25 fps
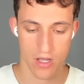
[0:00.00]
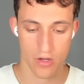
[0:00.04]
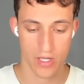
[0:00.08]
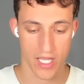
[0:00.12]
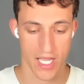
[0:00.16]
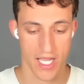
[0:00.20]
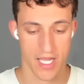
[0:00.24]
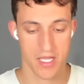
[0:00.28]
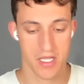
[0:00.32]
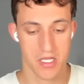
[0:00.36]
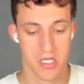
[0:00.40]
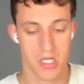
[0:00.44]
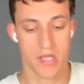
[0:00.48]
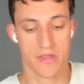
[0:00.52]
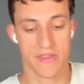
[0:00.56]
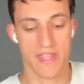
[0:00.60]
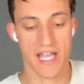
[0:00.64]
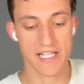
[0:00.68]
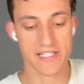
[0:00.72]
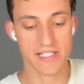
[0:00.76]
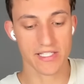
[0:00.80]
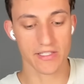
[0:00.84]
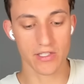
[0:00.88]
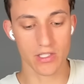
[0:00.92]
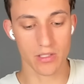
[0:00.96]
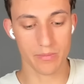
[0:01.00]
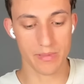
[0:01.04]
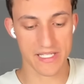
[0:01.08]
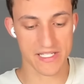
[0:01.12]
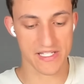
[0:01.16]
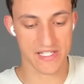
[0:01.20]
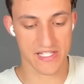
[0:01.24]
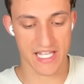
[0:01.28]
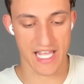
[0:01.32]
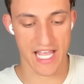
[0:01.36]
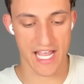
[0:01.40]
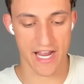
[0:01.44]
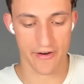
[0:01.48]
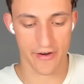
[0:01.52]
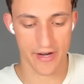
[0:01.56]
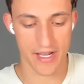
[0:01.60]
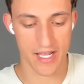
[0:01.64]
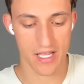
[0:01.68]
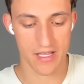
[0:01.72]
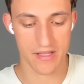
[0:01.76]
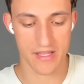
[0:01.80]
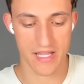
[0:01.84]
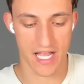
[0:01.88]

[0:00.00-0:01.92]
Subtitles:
Okay, that's a little bit scary.